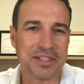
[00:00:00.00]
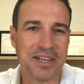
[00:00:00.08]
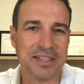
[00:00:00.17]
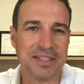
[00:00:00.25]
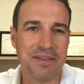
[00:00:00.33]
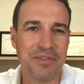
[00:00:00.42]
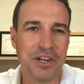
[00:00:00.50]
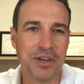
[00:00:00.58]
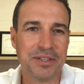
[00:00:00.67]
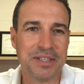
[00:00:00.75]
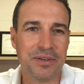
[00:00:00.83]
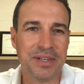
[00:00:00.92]
Ask Tim video
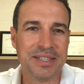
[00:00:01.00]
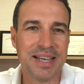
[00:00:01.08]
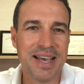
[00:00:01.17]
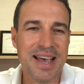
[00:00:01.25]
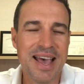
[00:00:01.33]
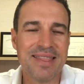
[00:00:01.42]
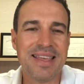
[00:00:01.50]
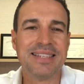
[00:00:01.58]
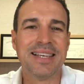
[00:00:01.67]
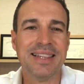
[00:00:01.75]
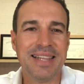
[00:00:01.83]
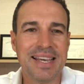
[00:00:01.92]
series, there's
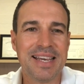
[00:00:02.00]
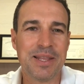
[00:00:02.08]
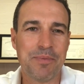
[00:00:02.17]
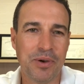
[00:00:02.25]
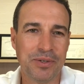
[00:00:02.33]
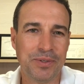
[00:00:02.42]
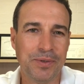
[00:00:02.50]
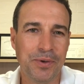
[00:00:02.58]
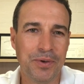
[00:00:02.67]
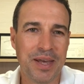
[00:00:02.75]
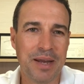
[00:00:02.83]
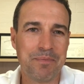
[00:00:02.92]
a link in the post to
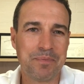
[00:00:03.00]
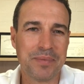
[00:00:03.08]
do that.